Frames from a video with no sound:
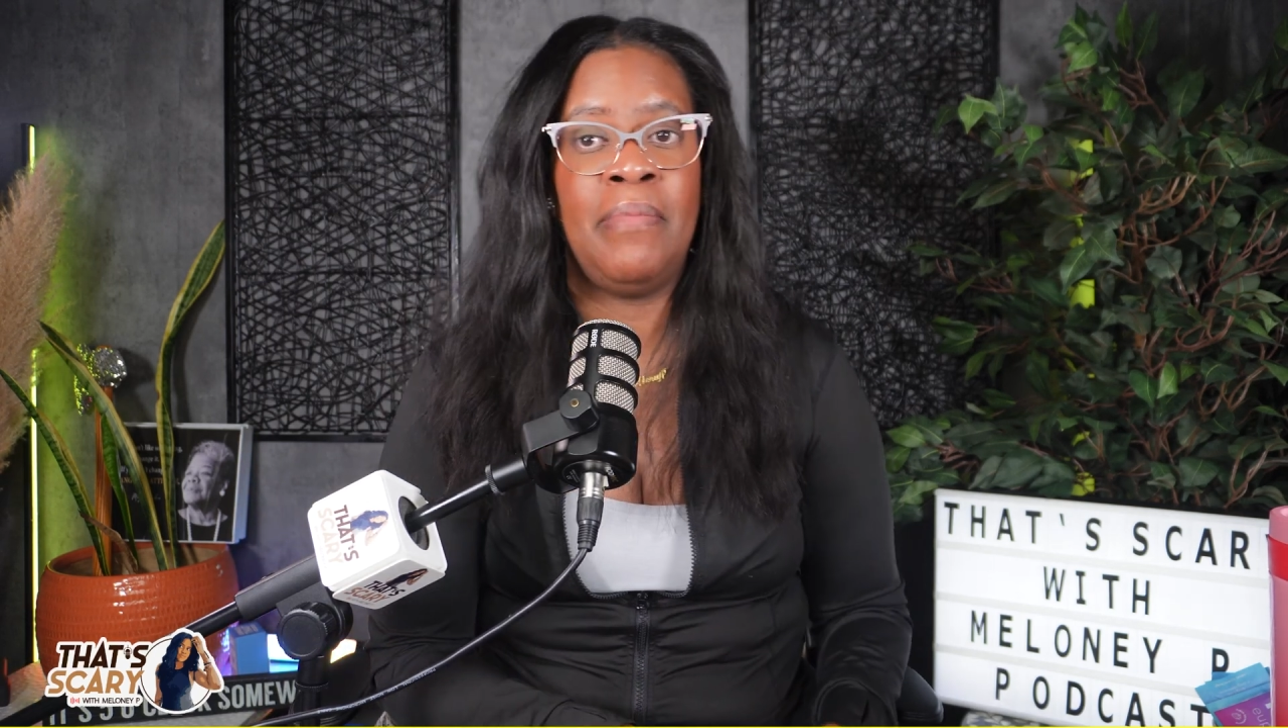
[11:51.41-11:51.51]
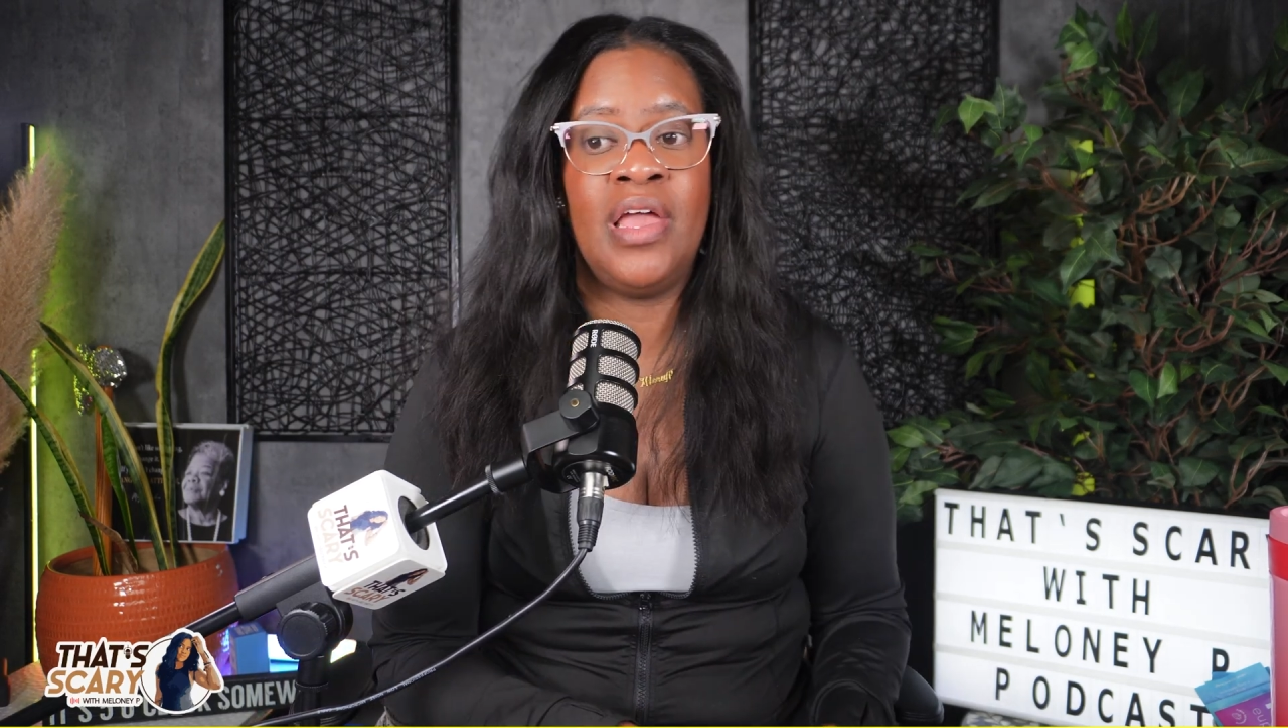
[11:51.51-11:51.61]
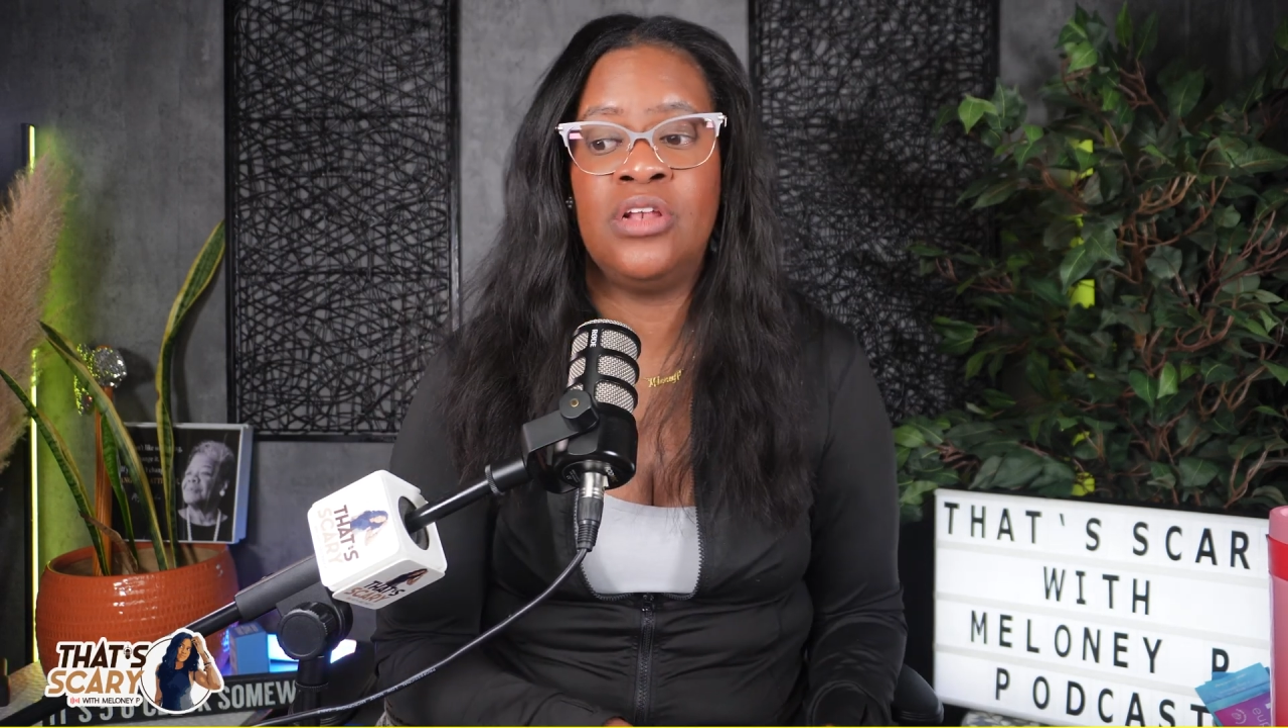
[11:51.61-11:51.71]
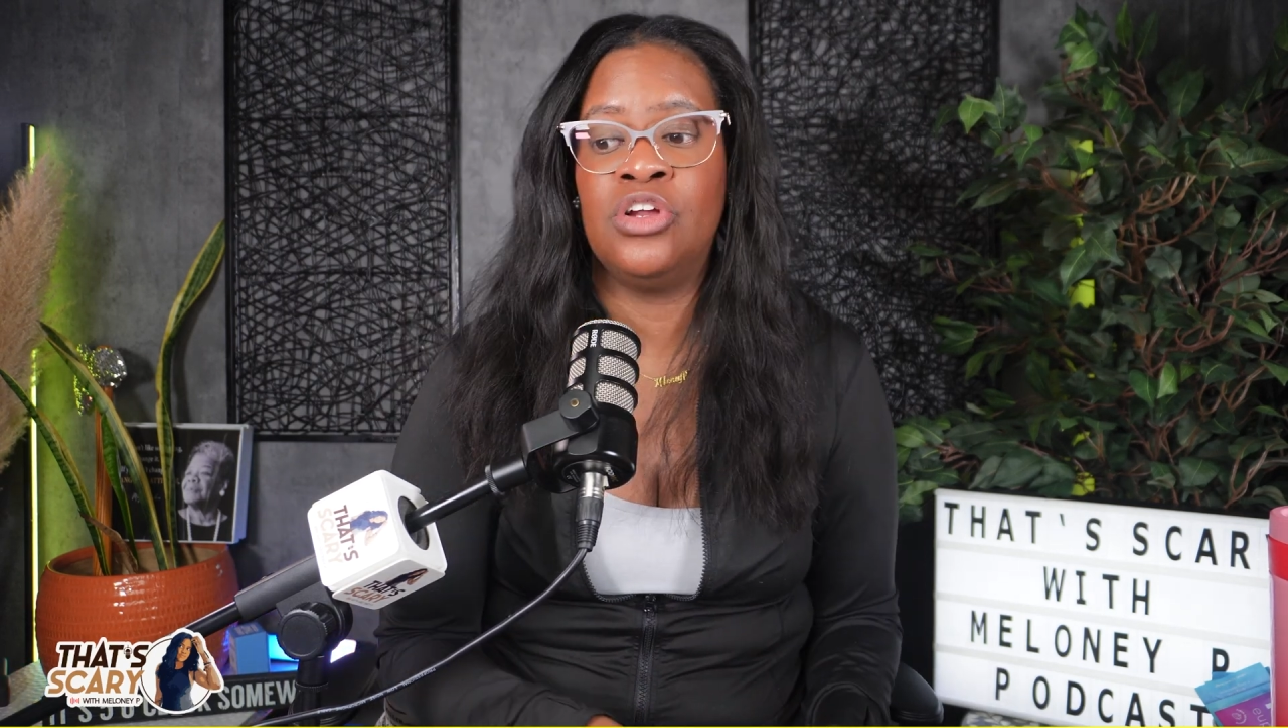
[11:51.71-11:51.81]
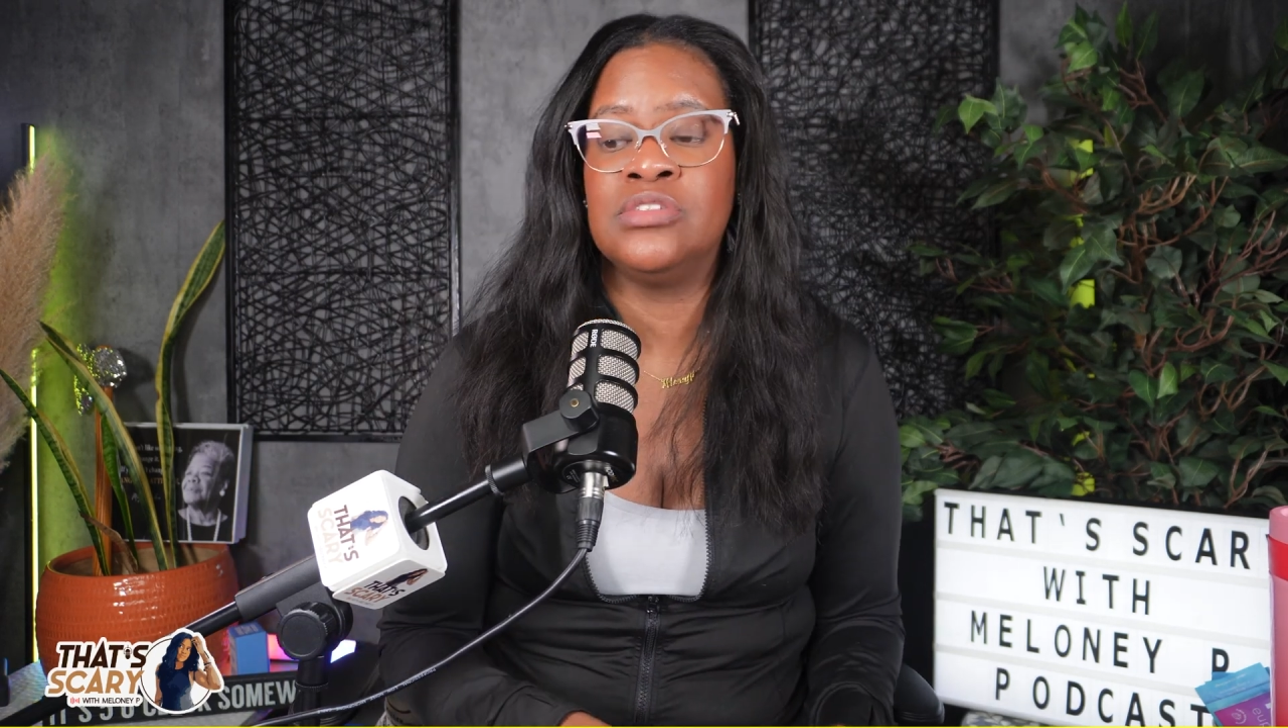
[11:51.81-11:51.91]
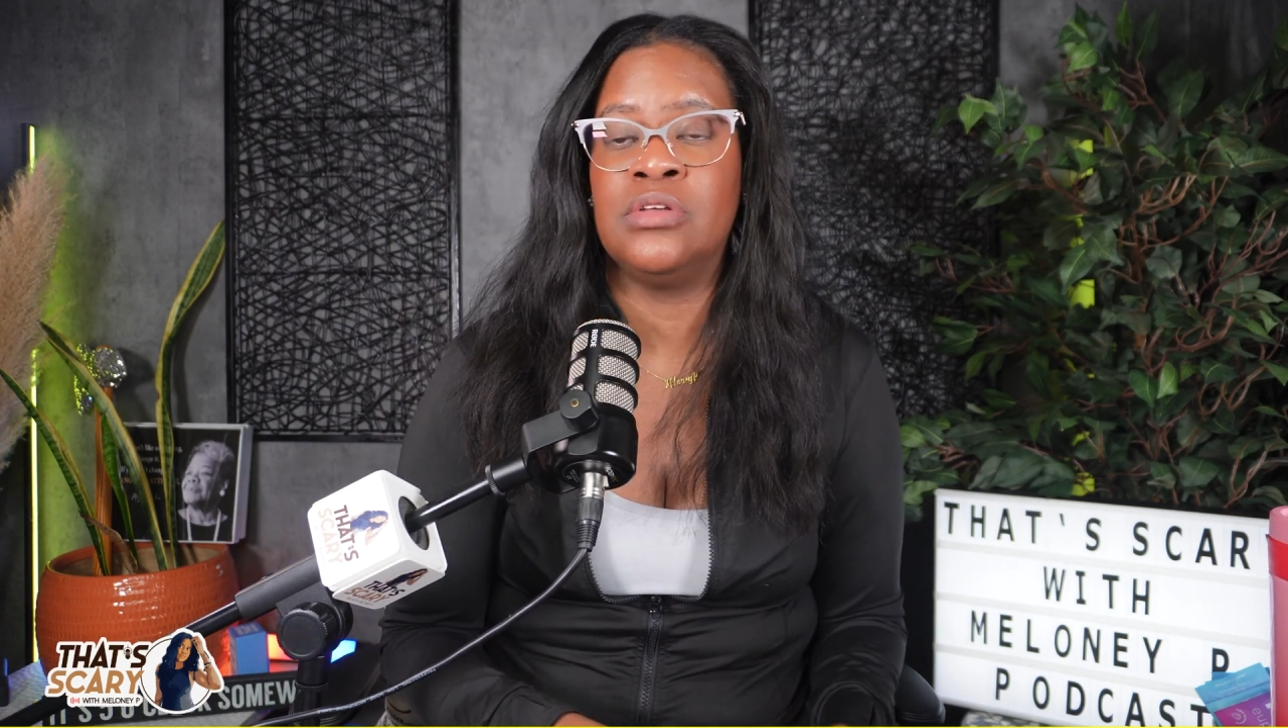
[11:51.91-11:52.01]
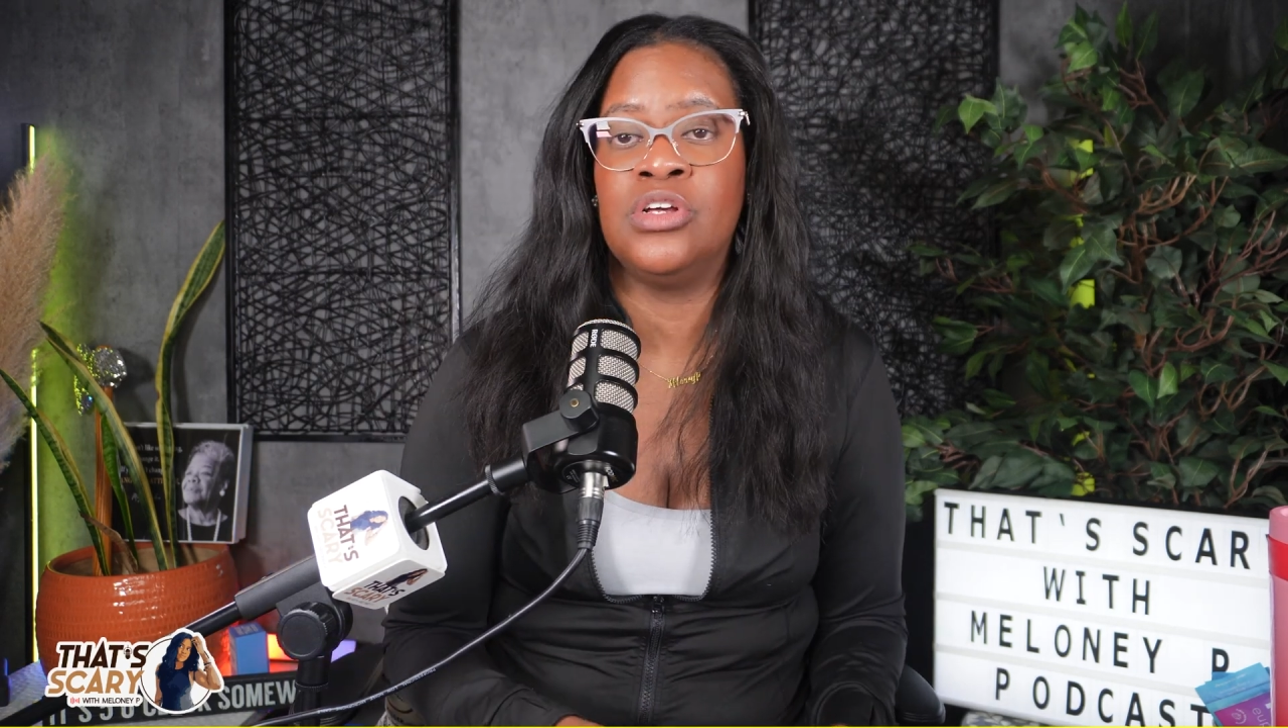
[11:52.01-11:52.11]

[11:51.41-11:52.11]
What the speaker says: man turns a